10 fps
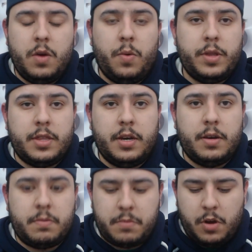with
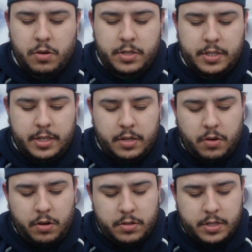the OCC
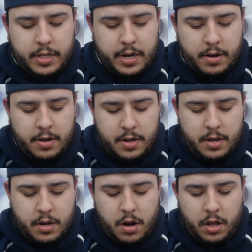coils in there.
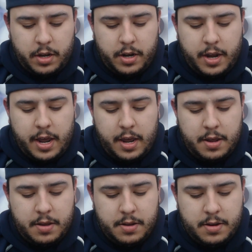Call it a day.